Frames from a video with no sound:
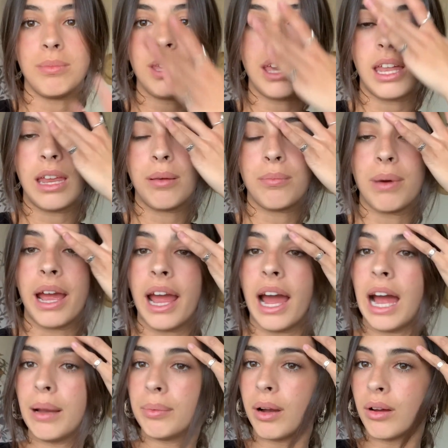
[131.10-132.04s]
be getting my
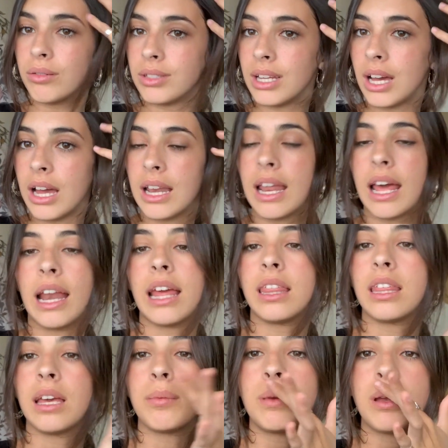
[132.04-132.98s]
eyebrows done, and I
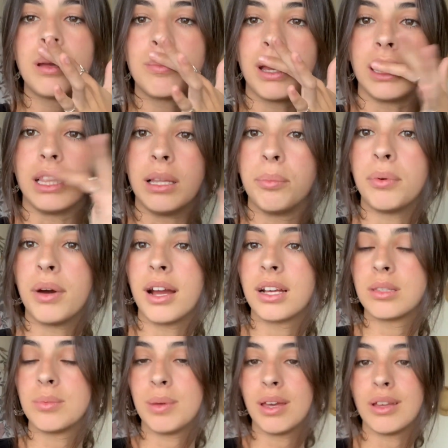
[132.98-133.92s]
think I'm gonna get my lip
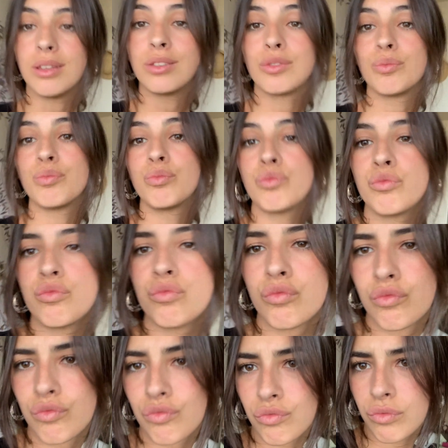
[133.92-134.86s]
wax because
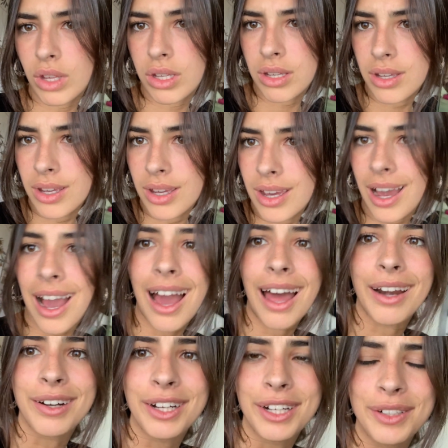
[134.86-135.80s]

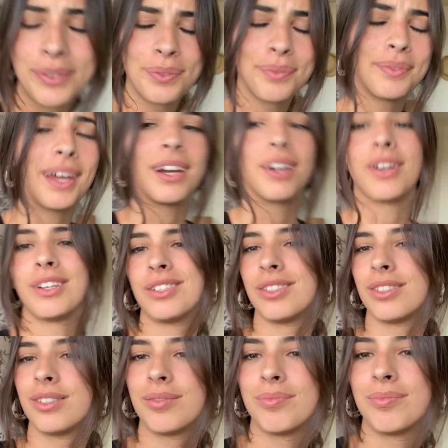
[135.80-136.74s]
I don't know, I
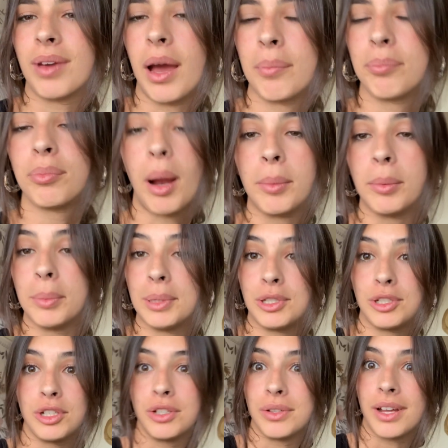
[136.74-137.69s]
just probably
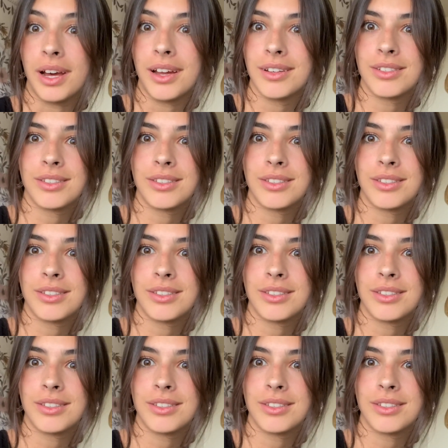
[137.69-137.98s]
should do that.